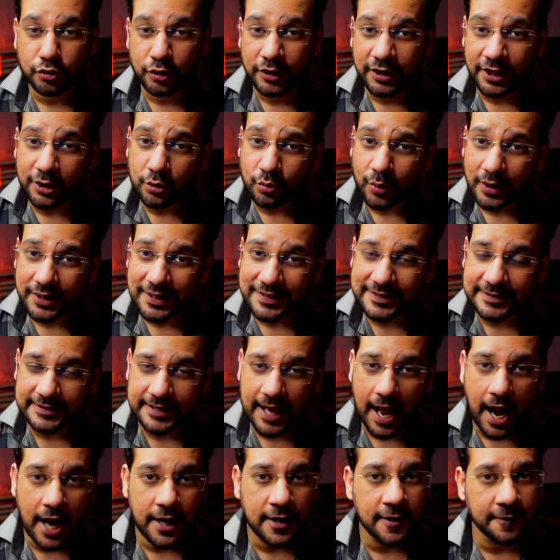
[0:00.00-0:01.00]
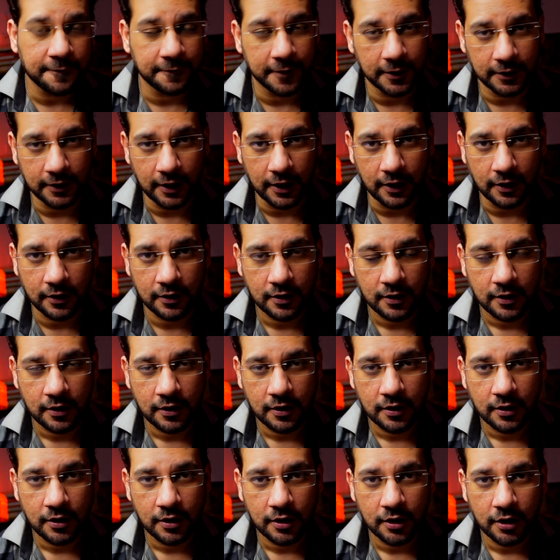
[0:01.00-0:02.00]
you need to understand everything.
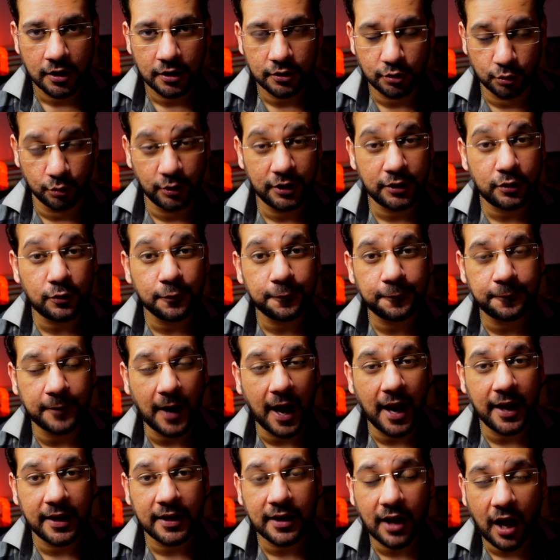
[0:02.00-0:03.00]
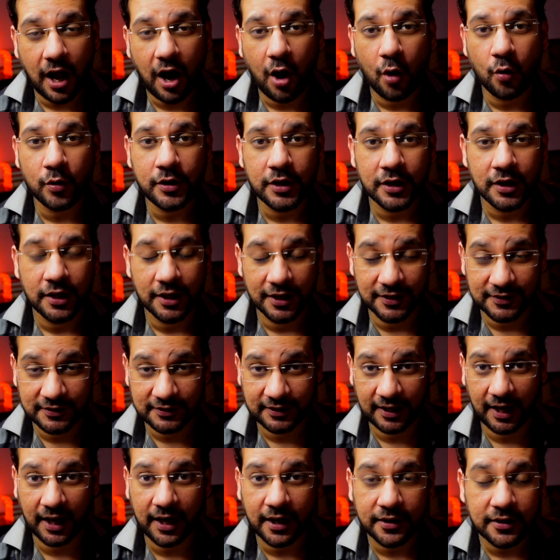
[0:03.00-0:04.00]
You need to find out his
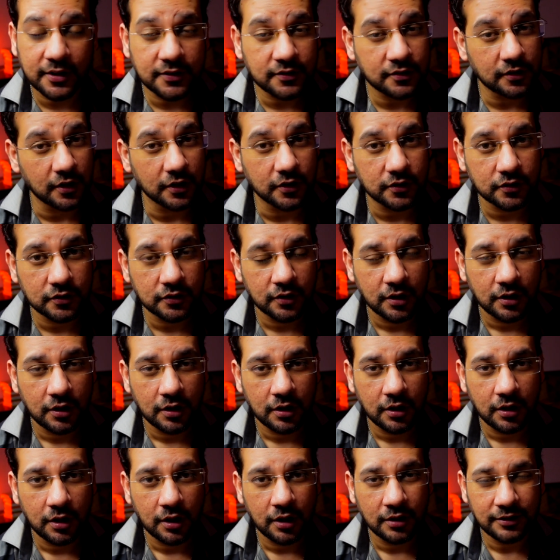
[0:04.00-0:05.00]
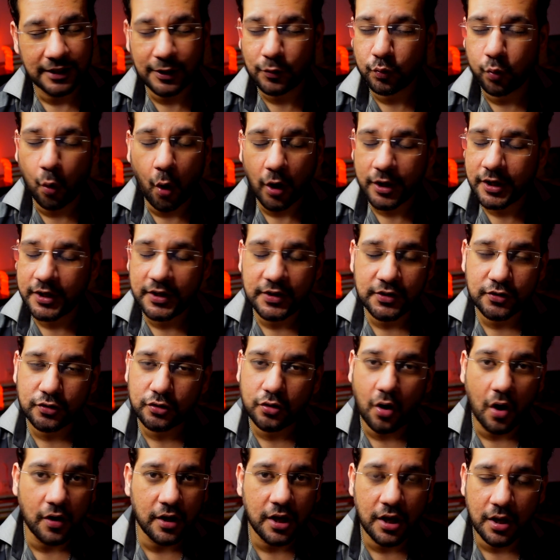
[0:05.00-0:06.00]
characteristics, that what he's
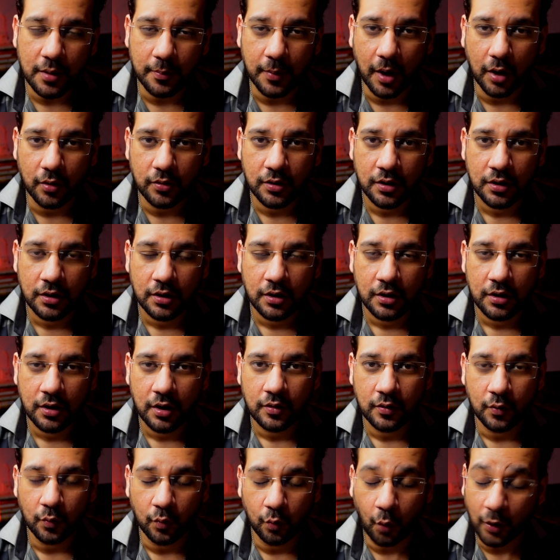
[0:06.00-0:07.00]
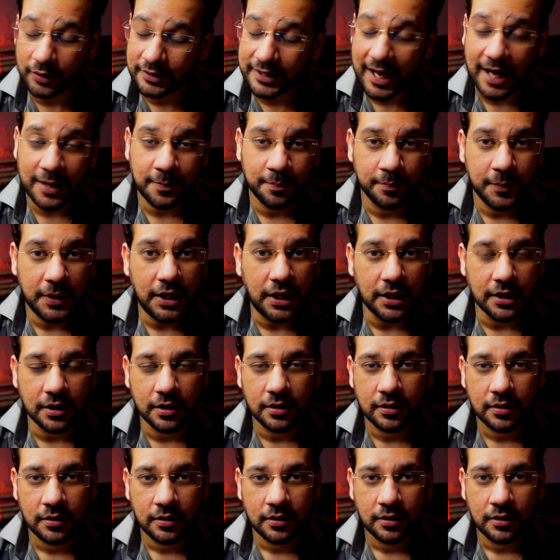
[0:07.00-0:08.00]
talking about, what that mean.
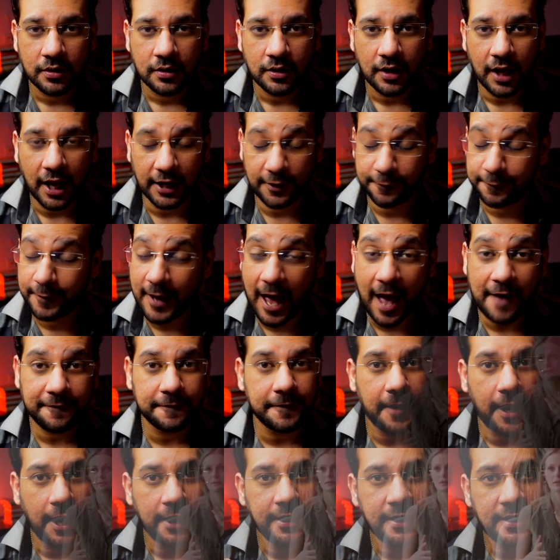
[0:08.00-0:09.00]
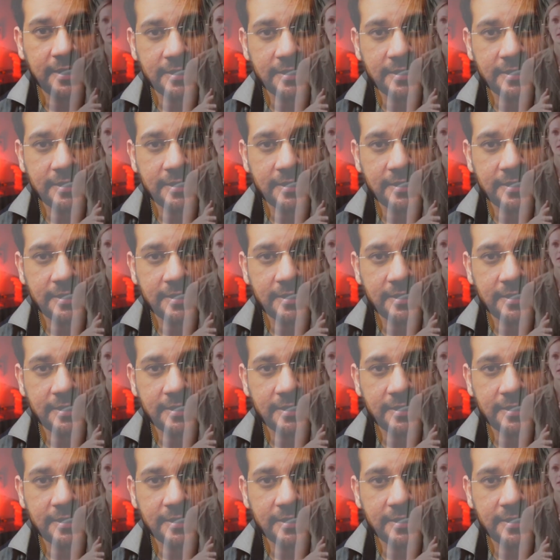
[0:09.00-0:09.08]
And if you have any